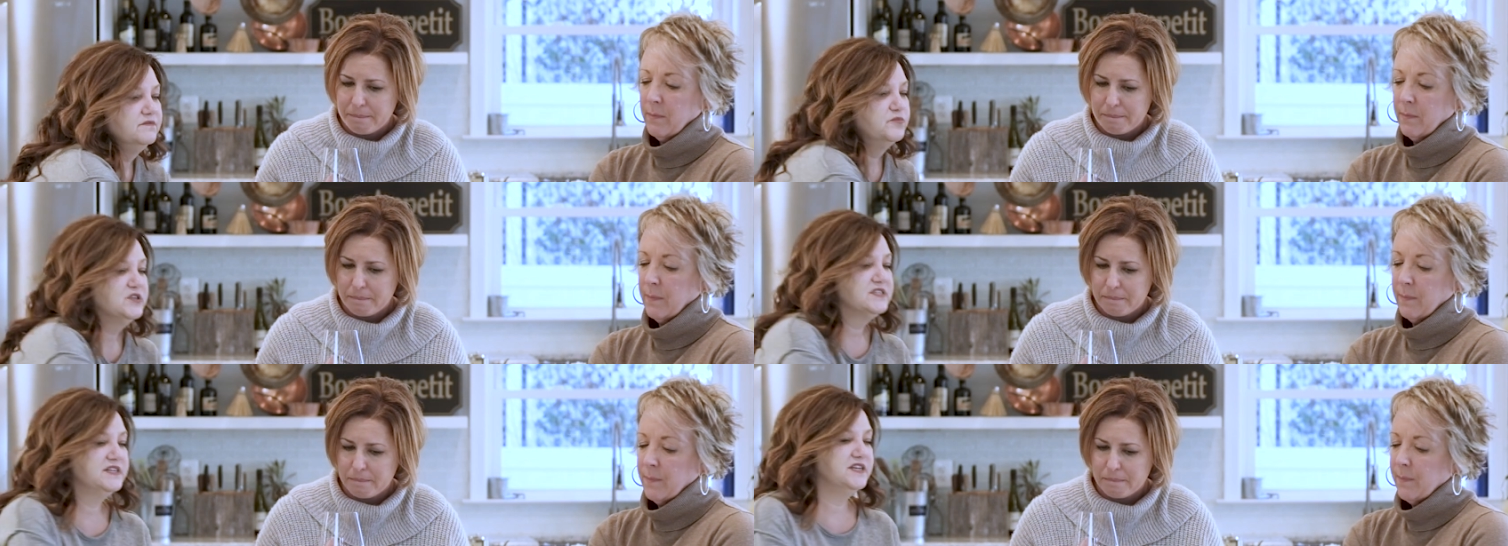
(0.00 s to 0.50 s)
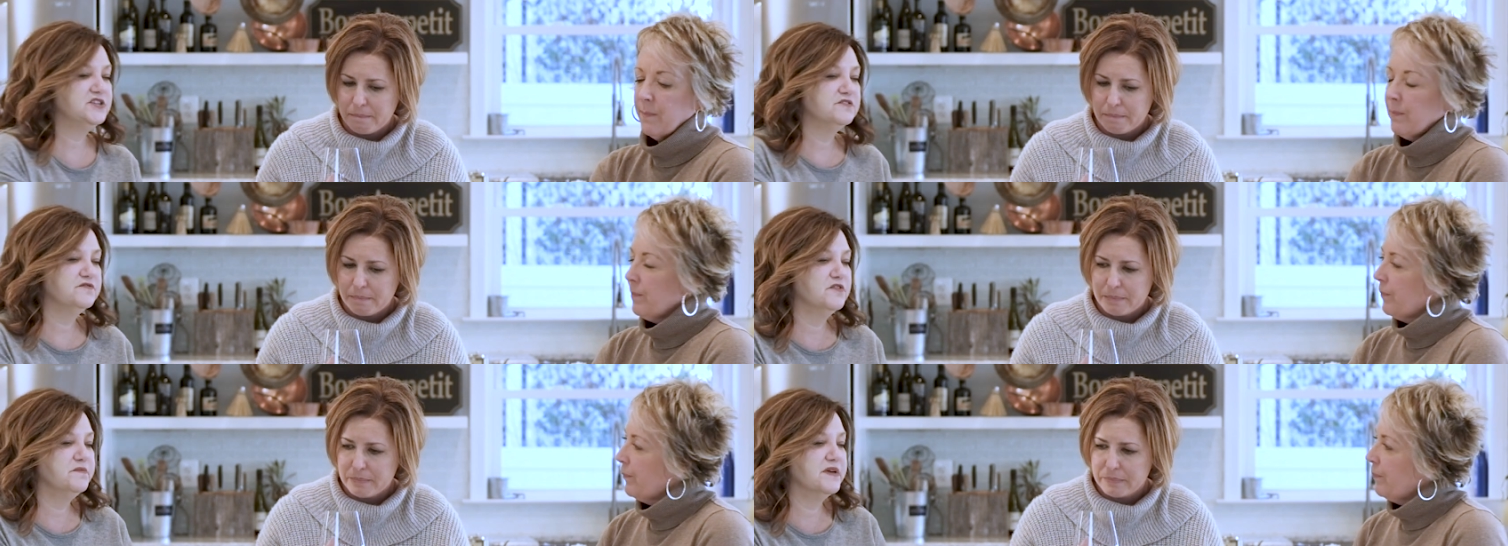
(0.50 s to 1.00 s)

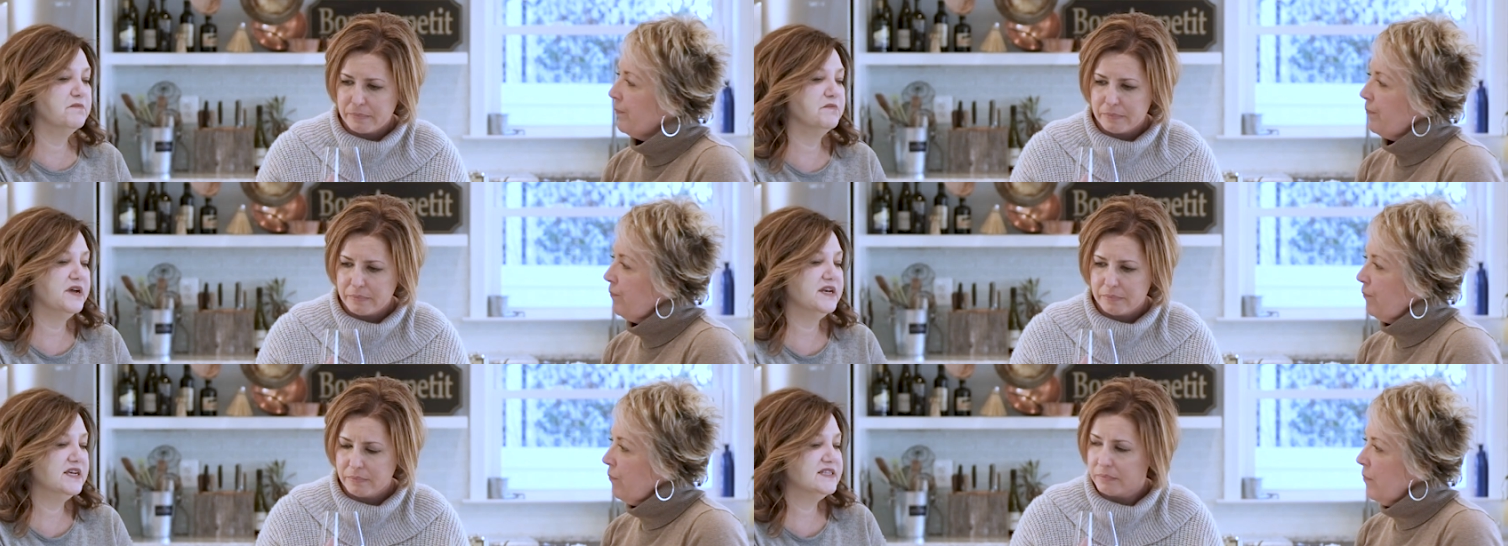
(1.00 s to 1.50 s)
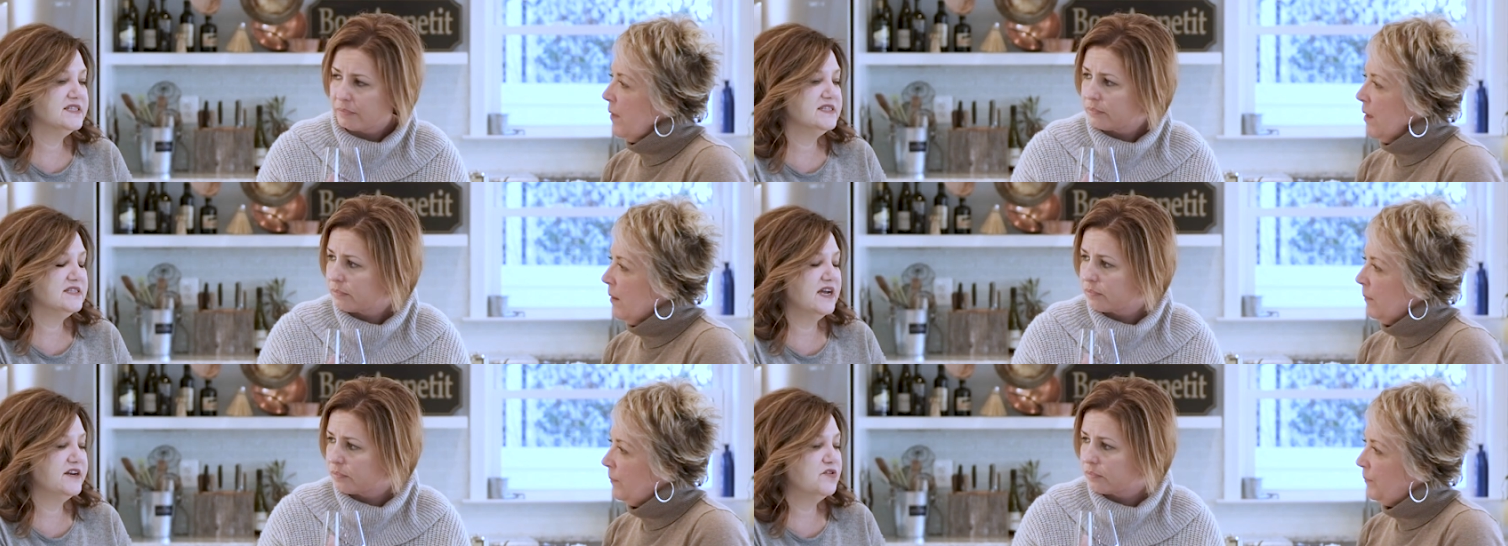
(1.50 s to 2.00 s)
Speaker 1: presentation from them, but
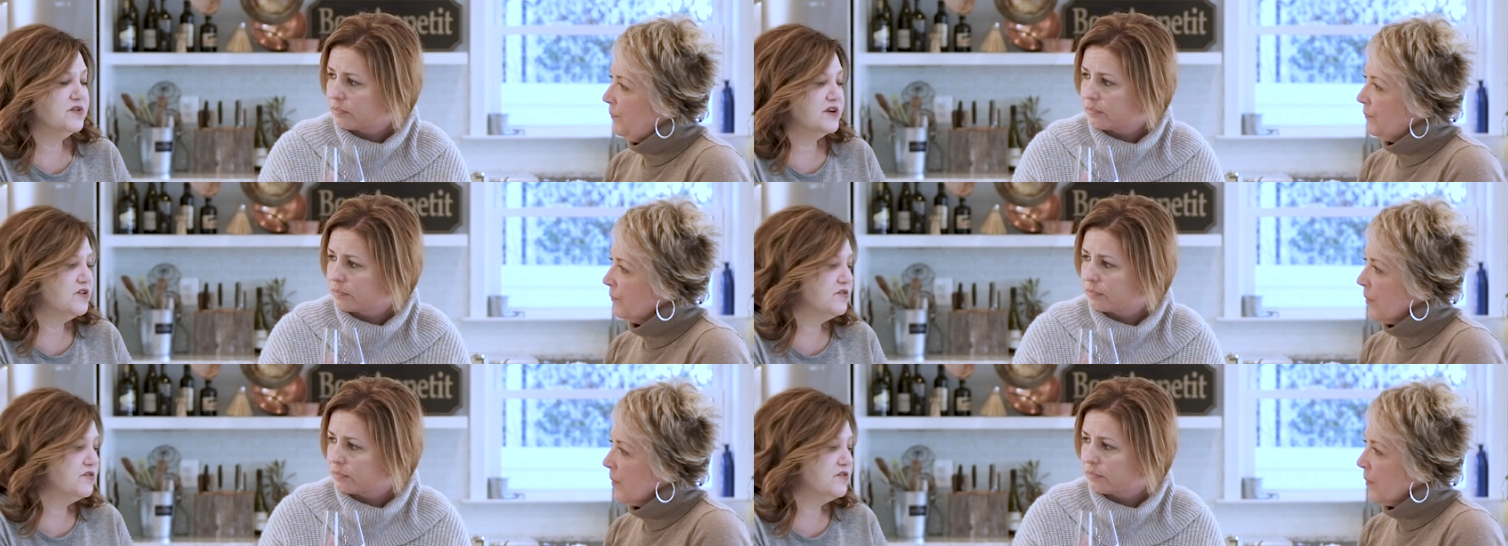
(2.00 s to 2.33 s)
it's I don't